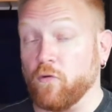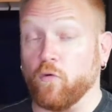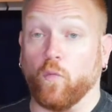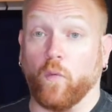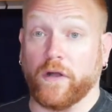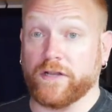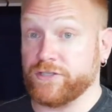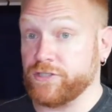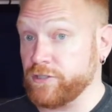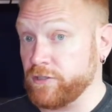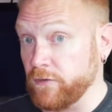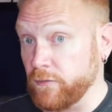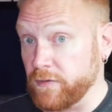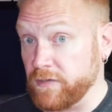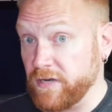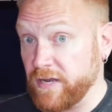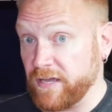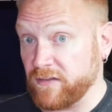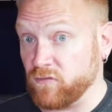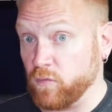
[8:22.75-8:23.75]
What you
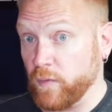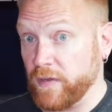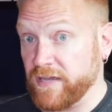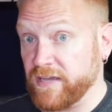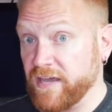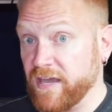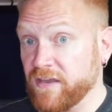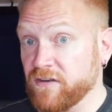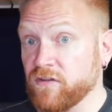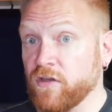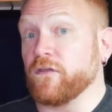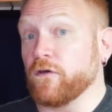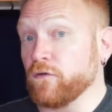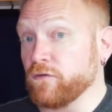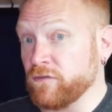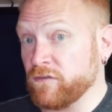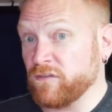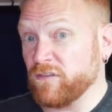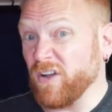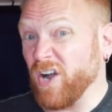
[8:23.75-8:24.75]
doing next weekend?
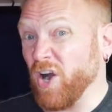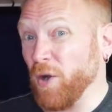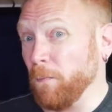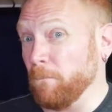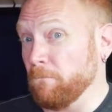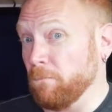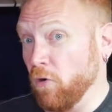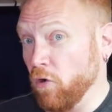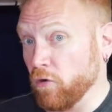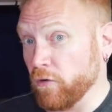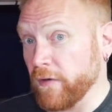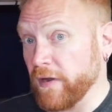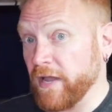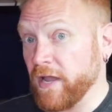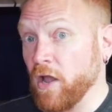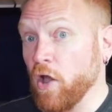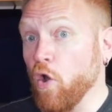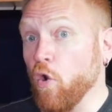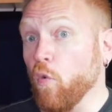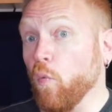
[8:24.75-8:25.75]
Those are boring.